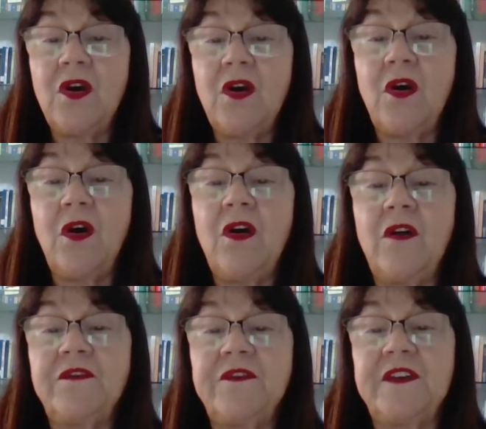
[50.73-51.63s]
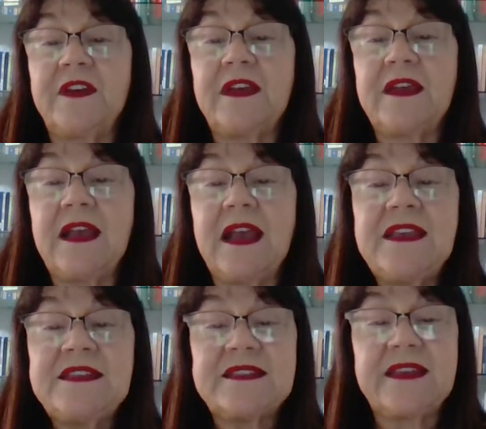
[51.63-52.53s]
of
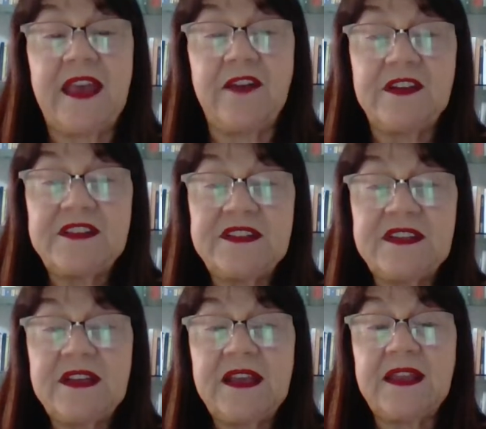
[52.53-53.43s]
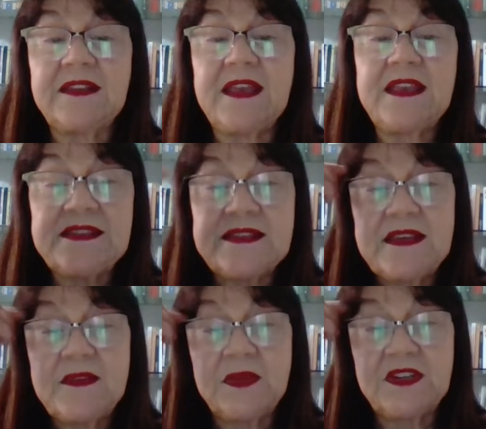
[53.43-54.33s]
his character and his
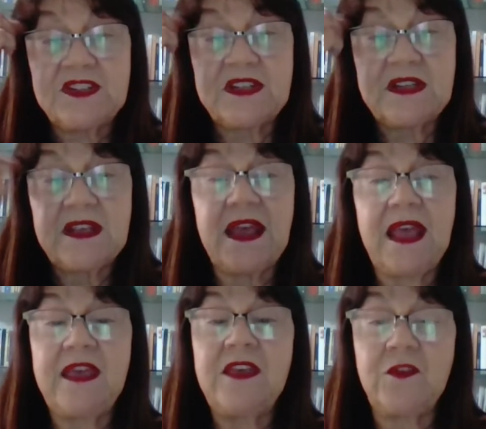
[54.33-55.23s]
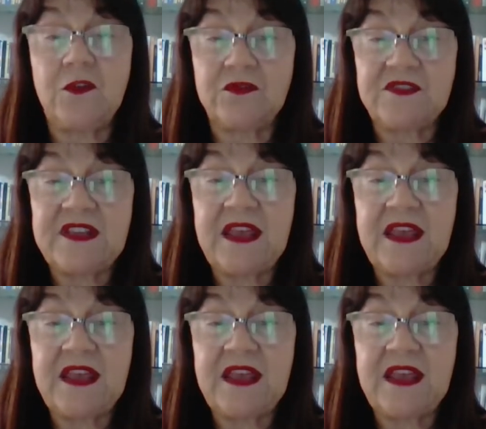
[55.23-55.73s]
image, ethos.